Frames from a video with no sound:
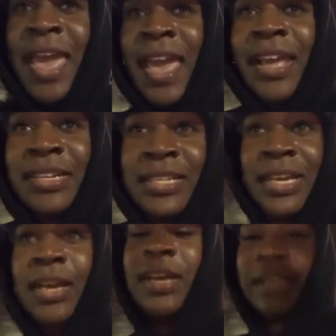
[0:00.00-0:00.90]
and
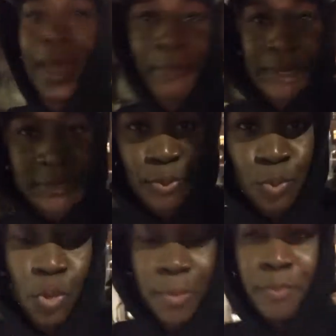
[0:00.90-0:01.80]
I bought
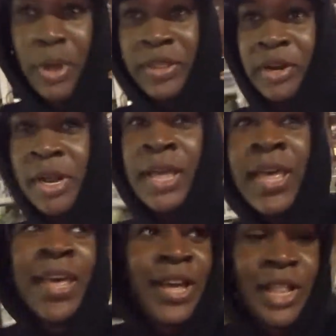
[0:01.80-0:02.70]
some warm weather
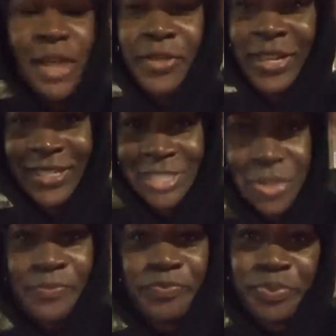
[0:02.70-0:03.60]
clothing
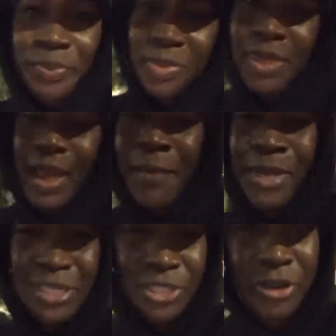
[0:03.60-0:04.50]
so I'm
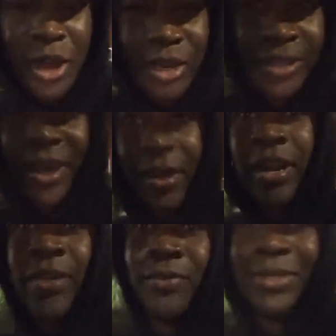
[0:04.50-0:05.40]
gonna show you all of that
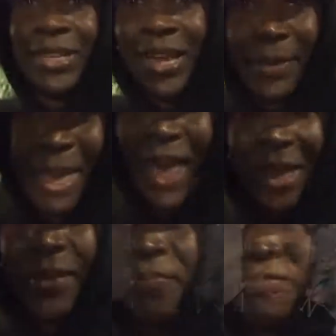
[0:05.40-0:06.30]
once I get
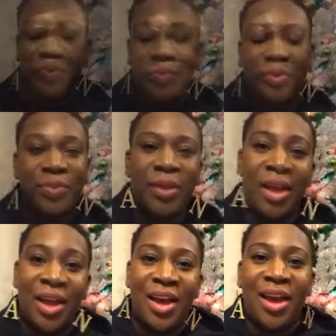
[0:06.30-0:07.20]
back
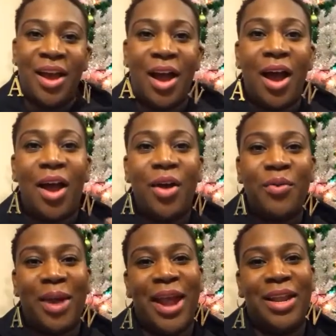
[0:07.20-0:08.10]
all
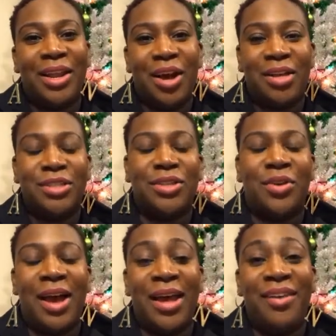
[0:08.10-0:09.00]
right y'all so
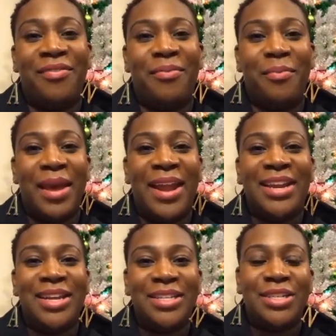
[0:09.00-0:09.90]
I have made
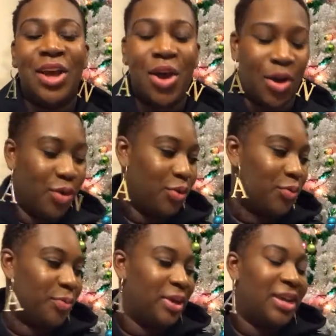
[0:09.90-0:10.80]
it
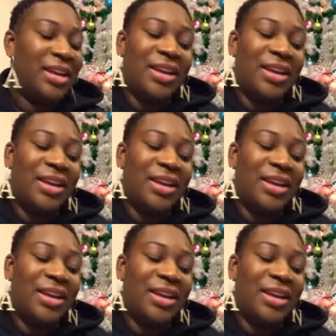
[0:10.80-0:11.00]
home